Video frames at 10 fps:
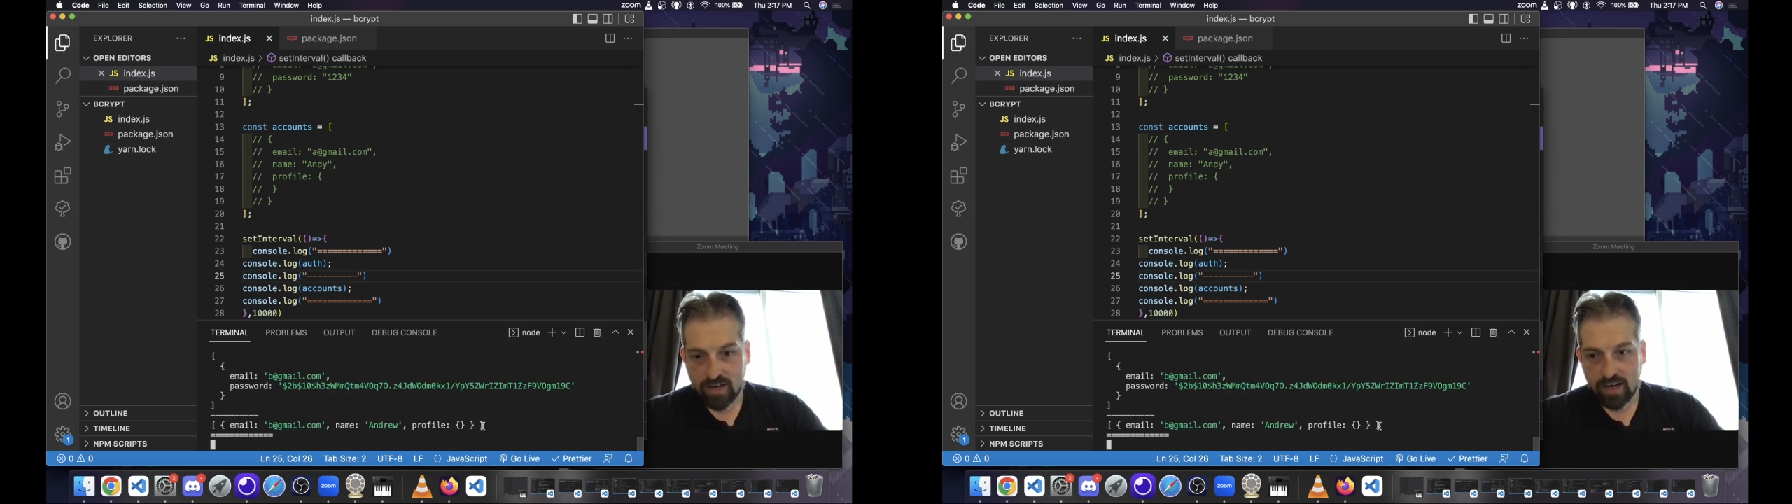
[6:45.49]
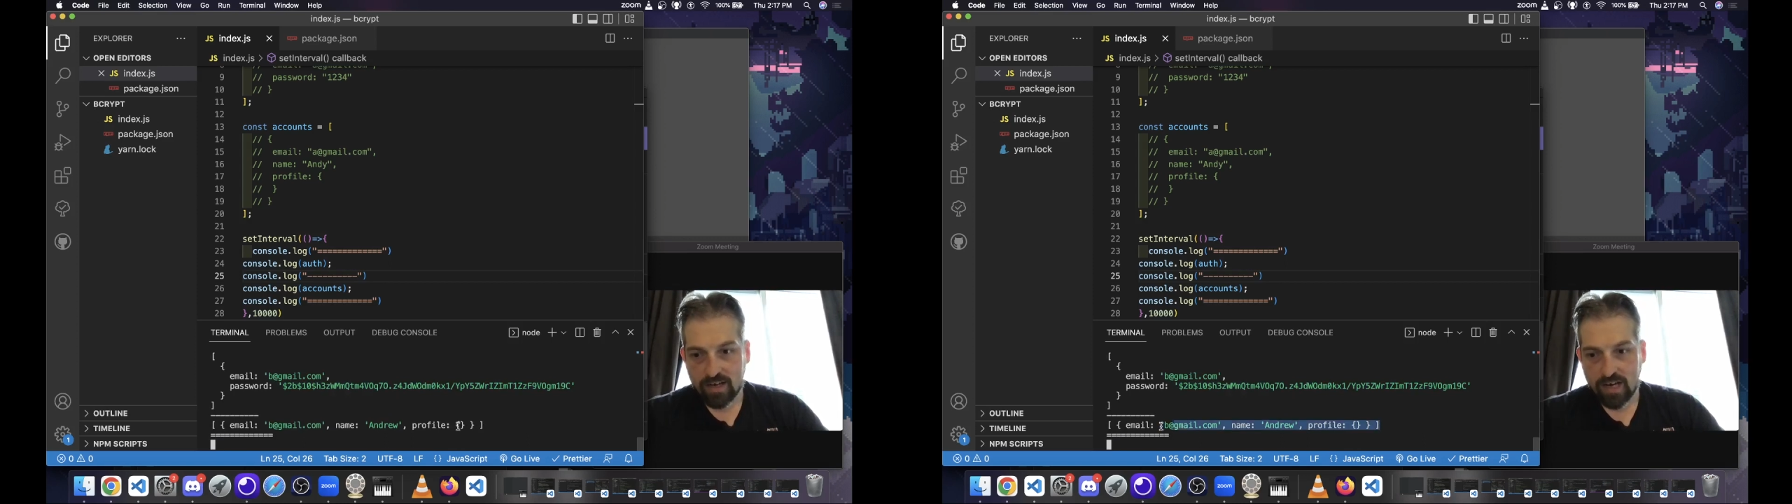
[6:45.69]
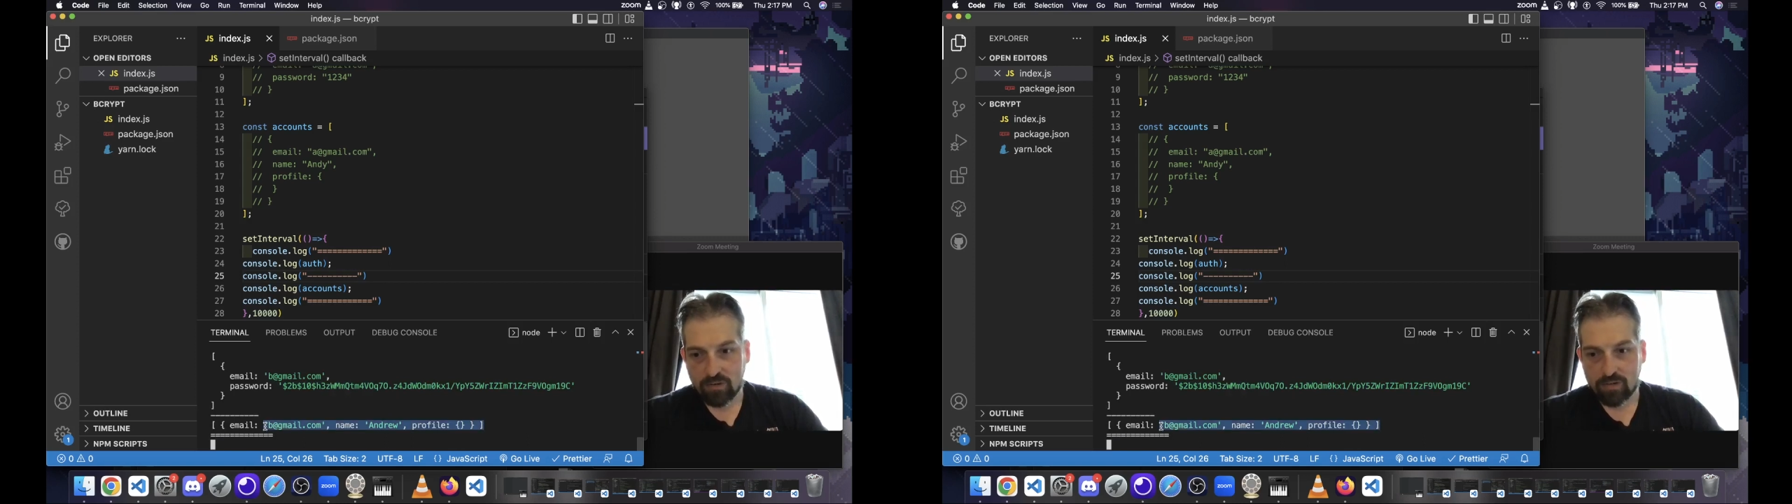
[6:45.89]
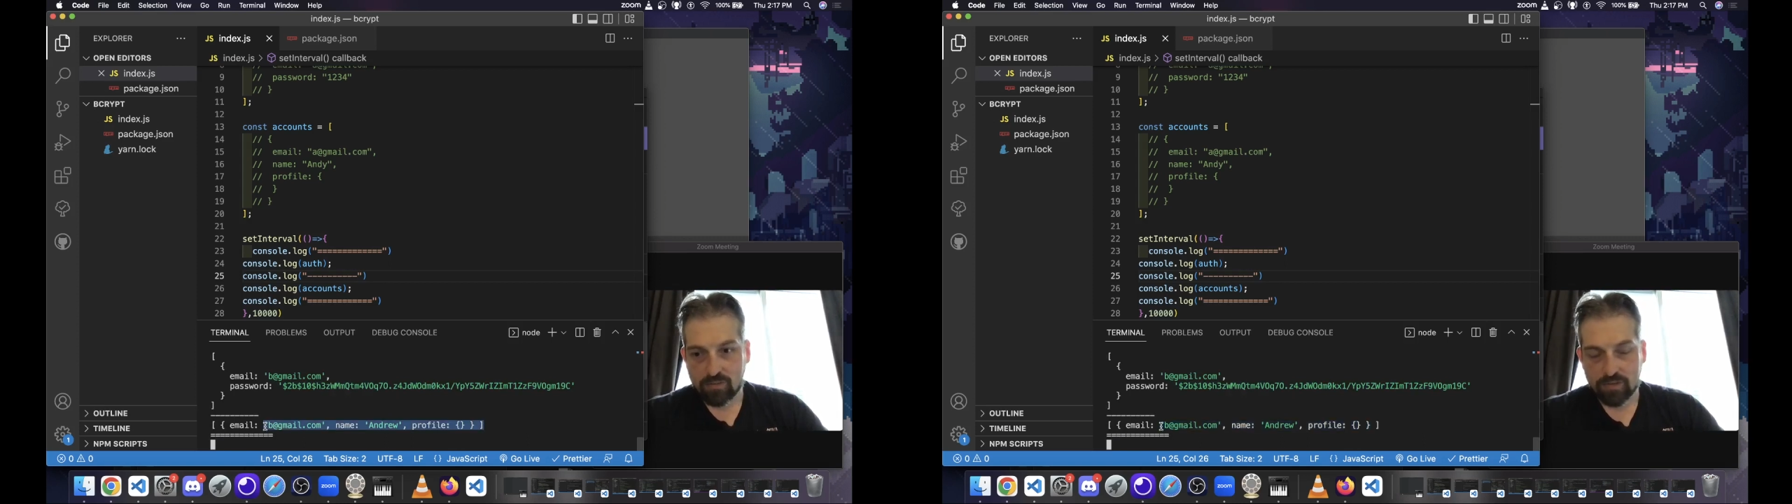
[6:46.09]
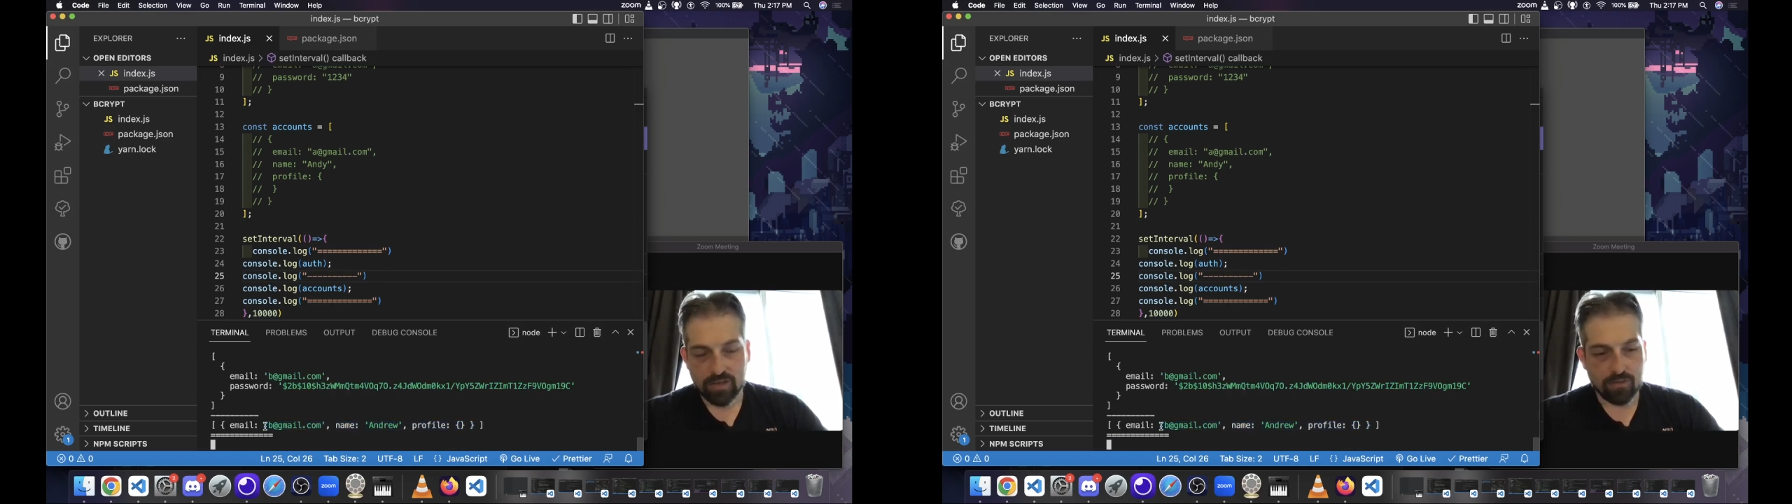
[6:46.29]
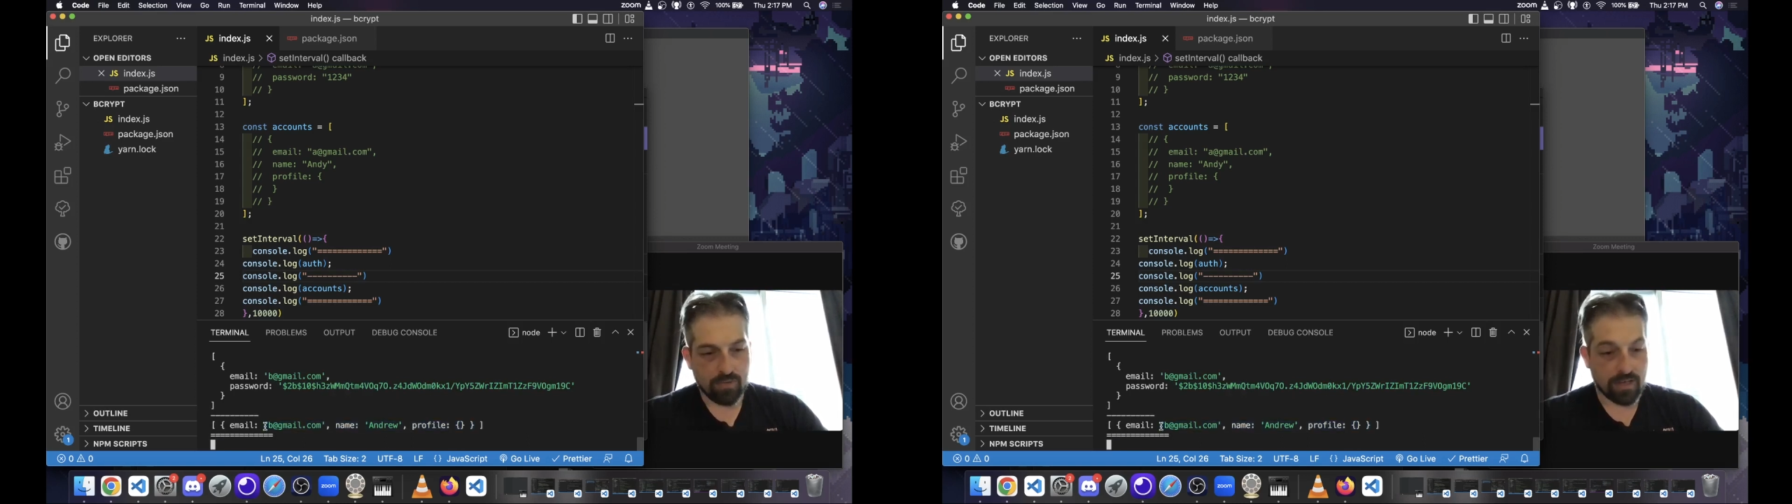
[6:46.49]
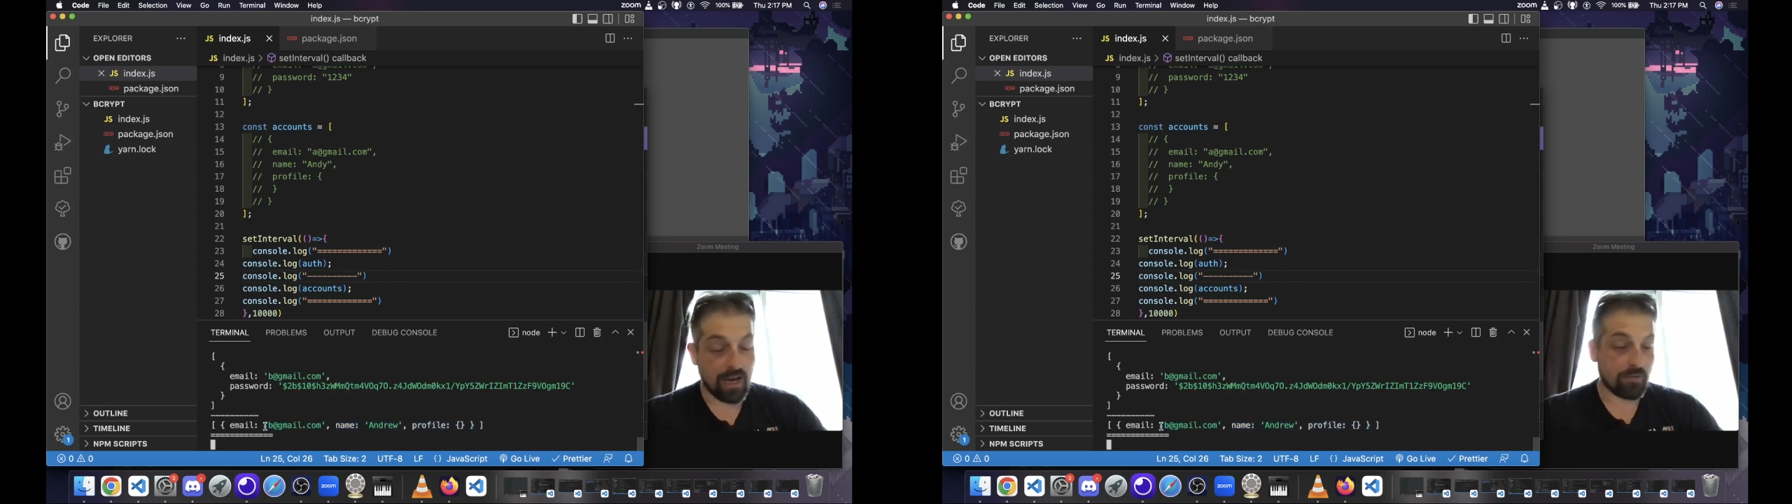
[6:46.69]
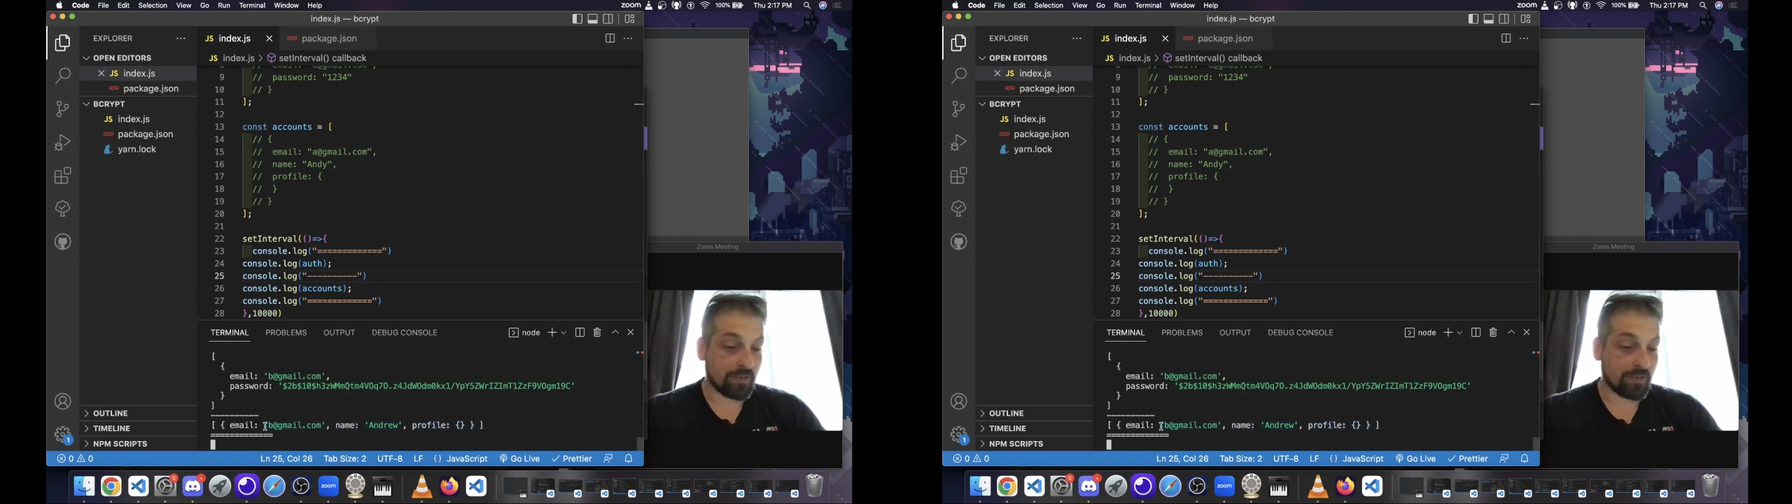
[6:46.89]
And our account